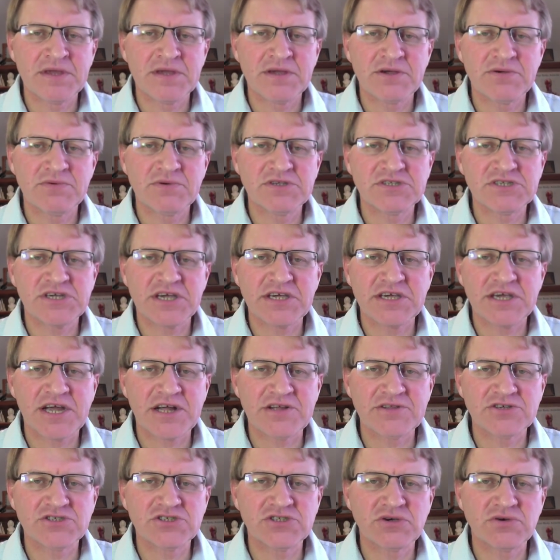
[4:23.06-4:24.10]
We take out
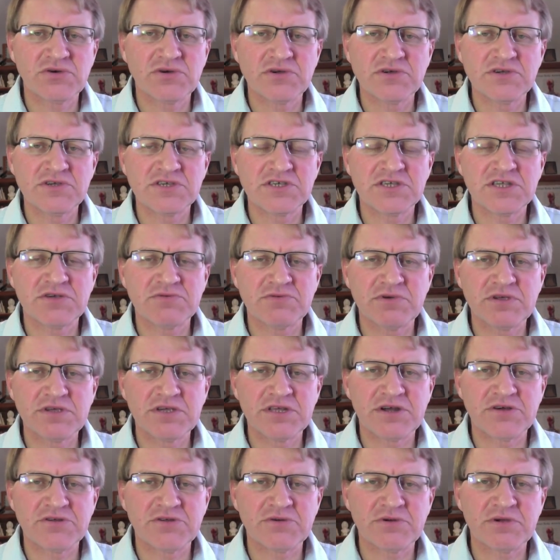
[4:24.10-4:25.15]
the sugars, the, you
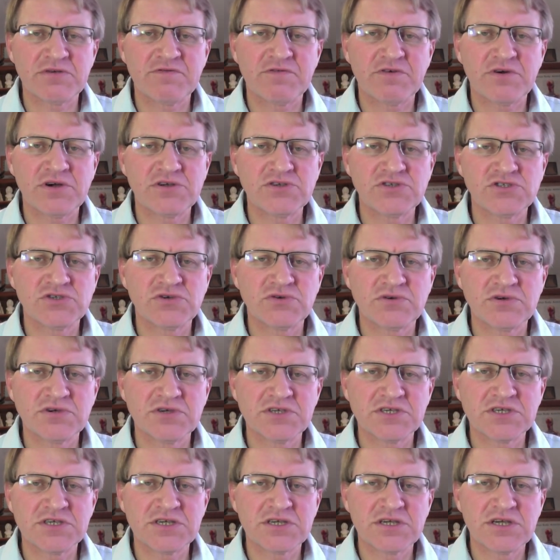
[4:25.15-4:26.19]
know, the refined
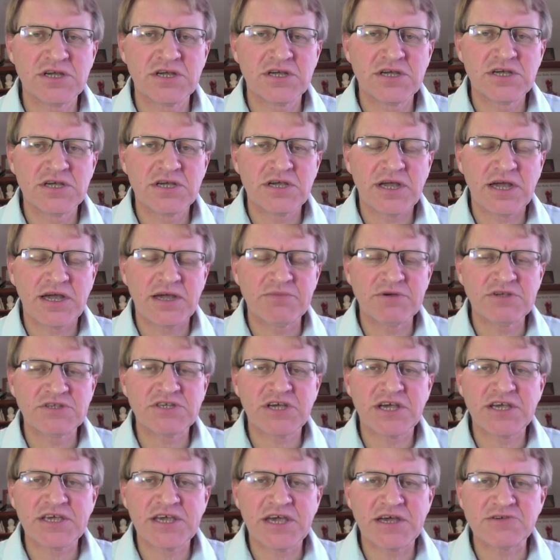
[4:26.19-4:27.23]
sugars, and we
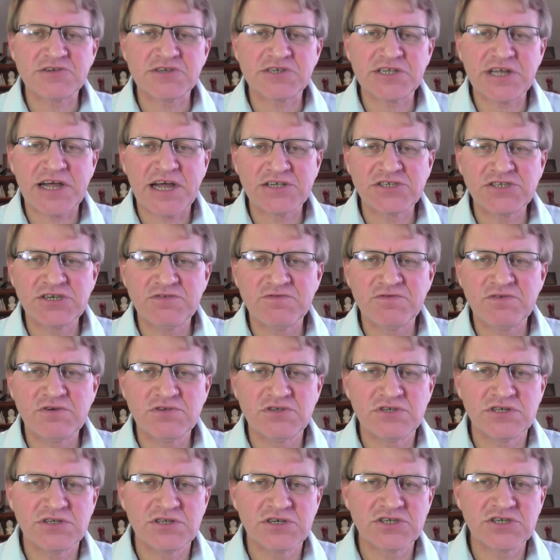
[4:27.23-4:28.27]
take out starchy
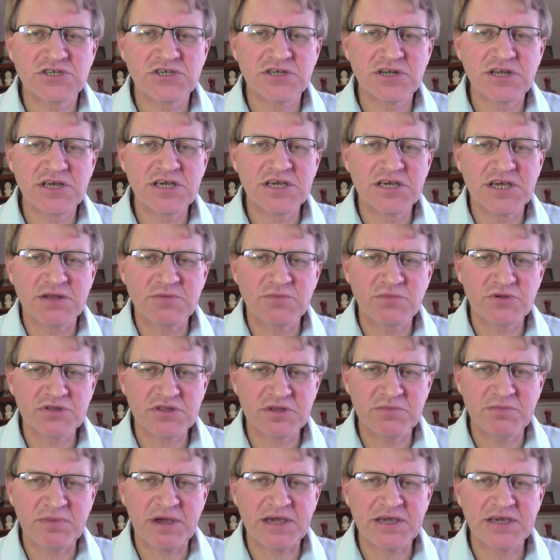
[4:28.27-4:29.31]
foods initially and put
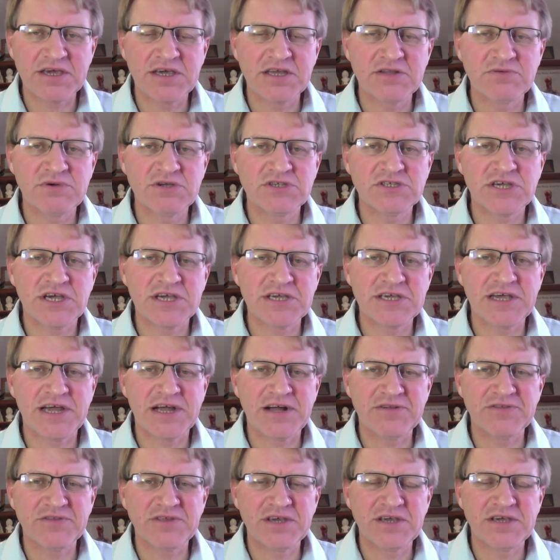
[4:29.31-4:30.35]
them back in. We take
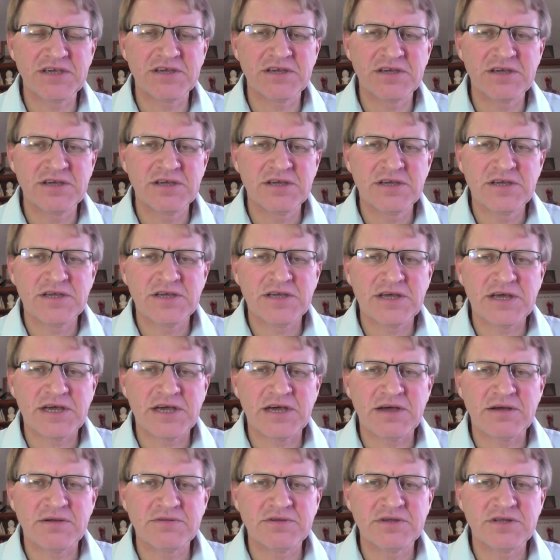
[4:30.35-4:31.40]
out the
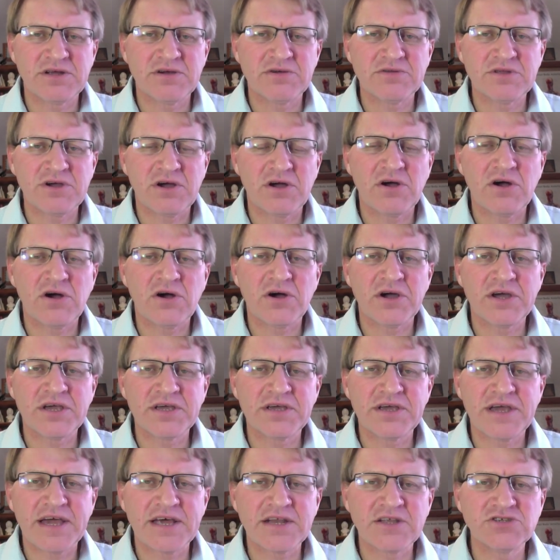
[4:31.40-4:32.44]
uh, you know, the high
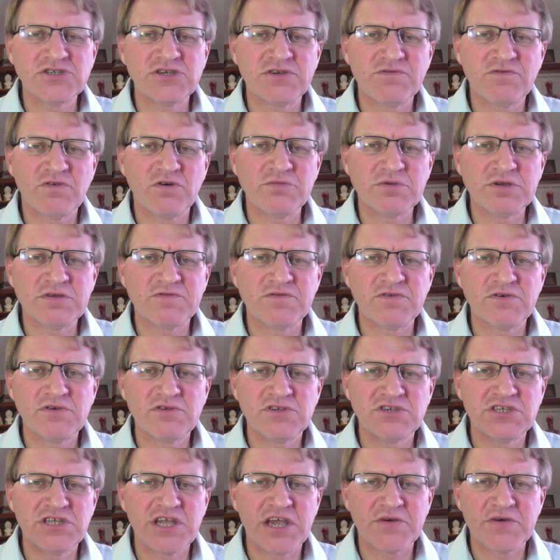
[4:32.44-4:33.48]
allergy-forming
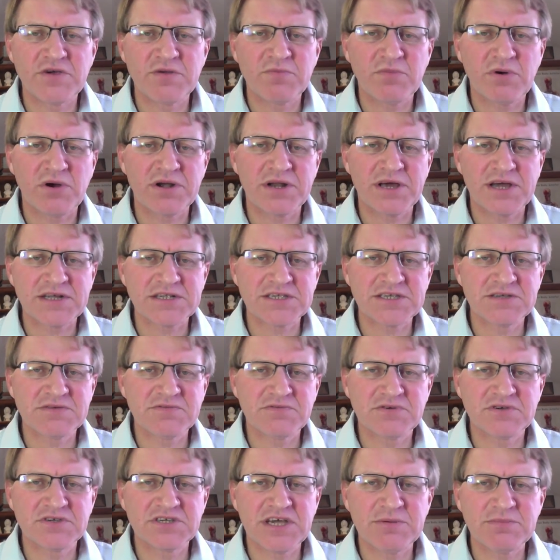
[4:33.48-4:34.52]
foods, dairy products, for
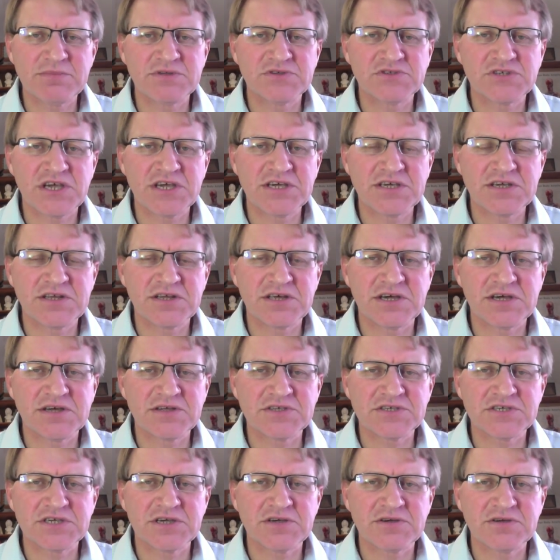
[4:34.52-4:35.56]
example, are taken out.
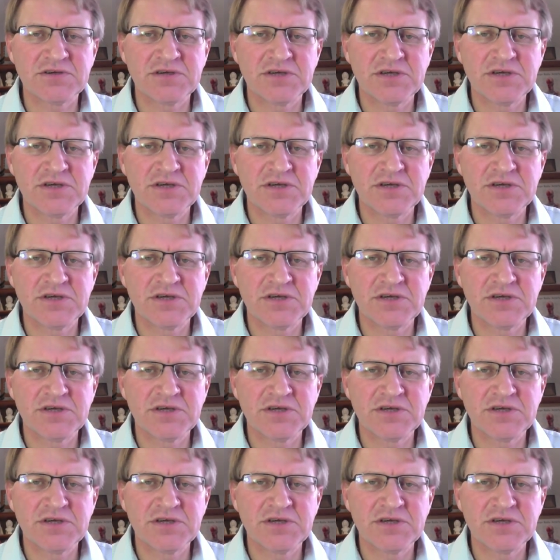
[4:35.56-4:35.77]
So,